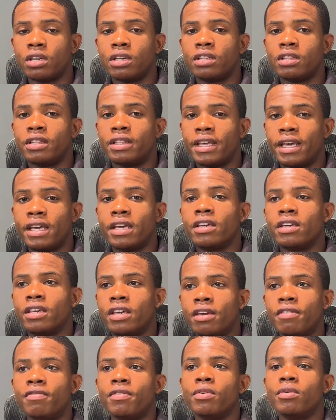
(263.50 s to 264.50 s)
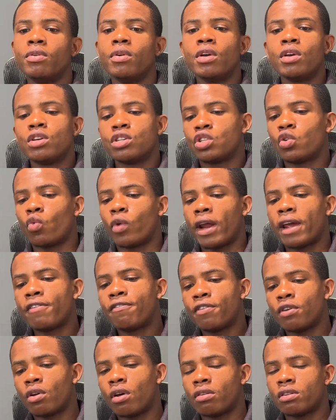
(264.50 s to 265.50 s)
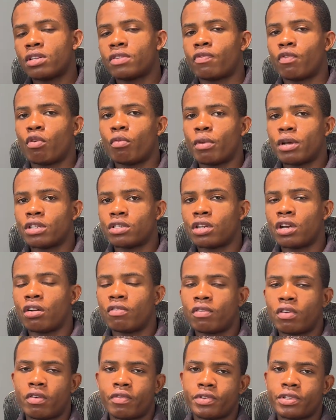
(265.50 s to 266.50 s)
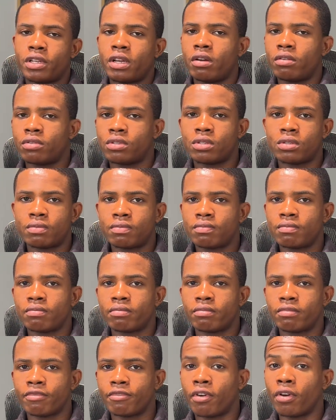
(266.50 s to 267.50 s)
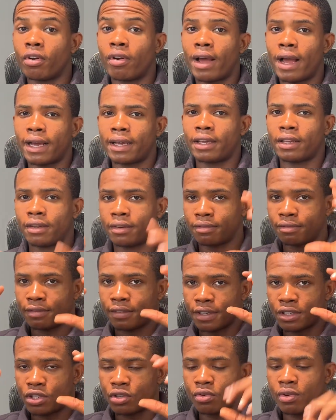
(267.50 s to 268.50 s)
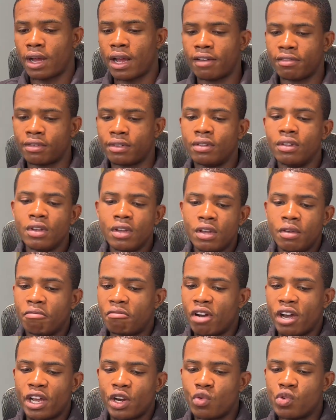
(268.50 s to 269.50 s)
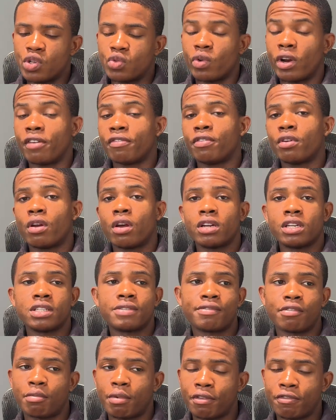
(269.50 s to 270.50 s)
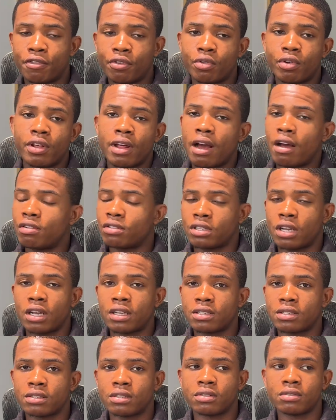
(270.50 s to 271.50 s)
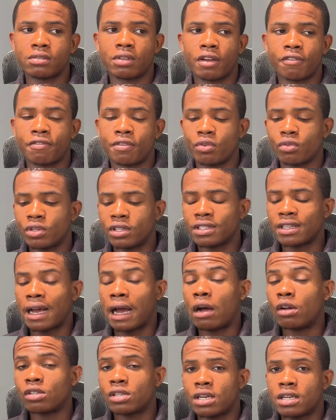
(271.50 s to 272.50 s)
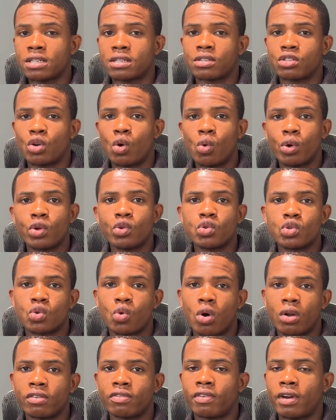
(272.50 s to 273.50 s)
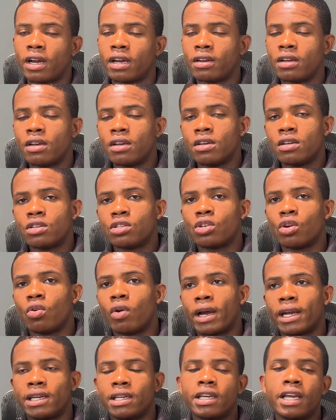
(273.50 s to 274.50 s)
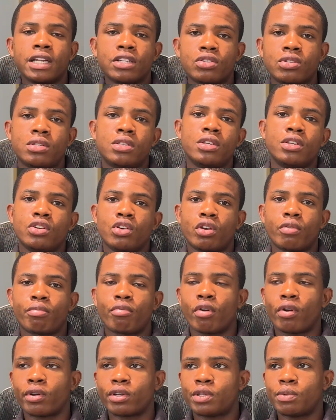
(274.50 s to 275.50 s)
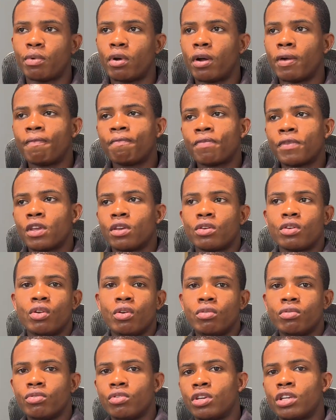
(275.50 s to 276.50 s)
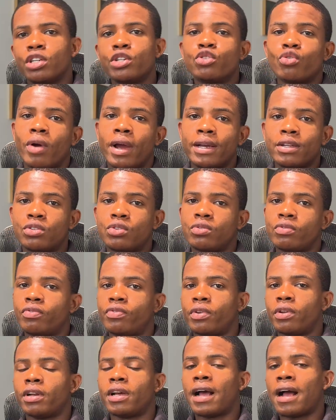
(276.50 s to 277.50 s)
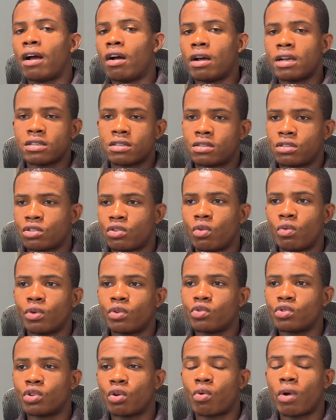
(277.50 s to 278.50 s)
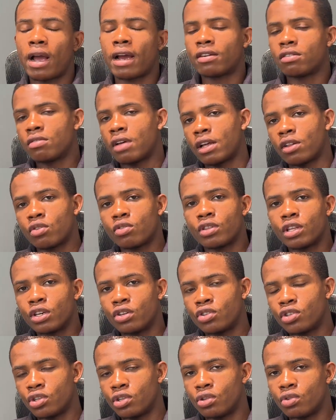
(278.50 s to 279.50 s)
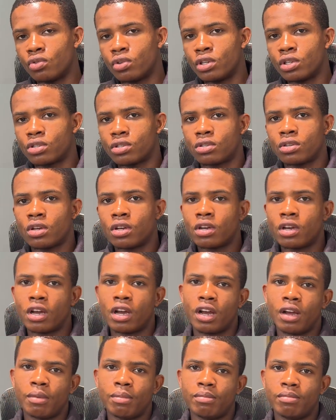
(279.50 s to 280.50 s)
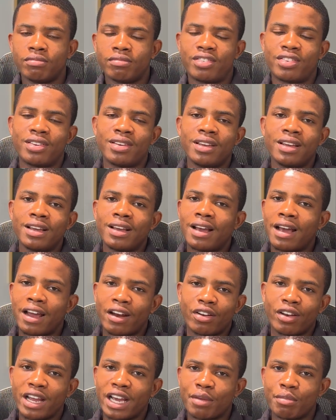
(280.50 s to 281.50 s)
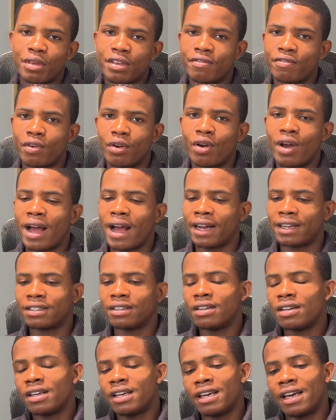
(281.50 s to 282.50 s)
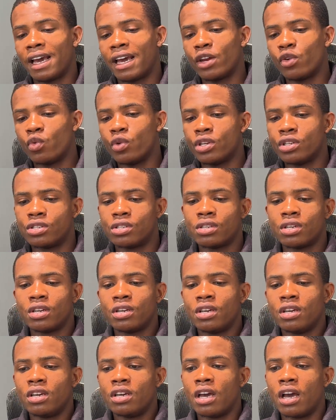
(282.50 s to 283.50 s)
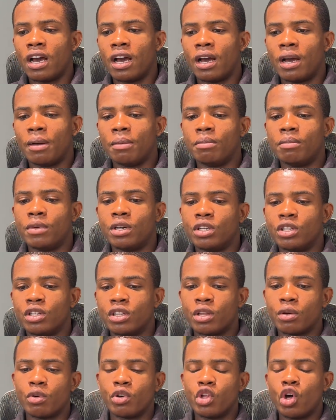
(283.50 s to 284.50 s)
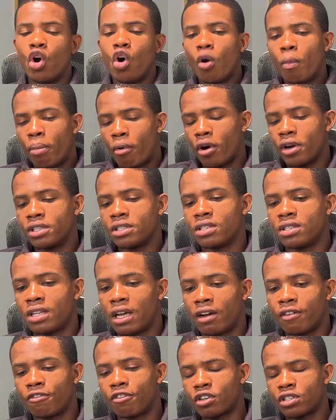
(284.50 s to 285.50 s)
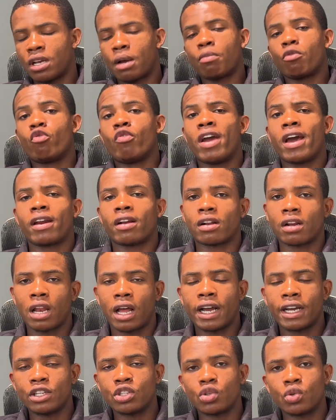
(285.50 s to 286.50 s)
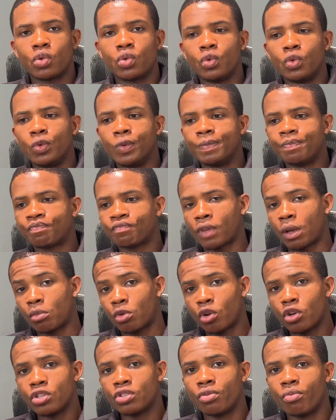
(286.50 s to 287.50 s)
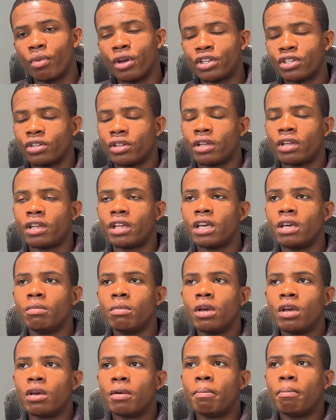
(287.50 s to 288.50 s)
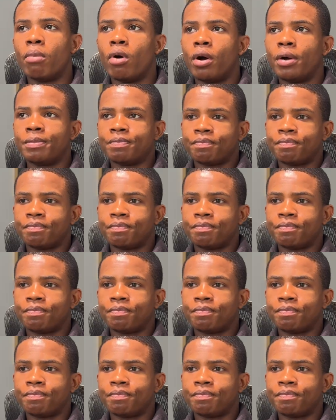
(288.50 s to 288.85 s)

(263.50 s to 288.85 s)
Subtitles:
they give you. So when I filled out this form myself, obviously I was funnel hacking, see you have it. But anyways, when I filled out this form, I filled it out as someone who's qualified. So I didn't get to see the other products, but you can try to fill it out as someone who's. I don't think you should do this. I don't like being funnel hacked. Anyways, the whole point is that, for example, we had a client who, I'm not going to mention their name, but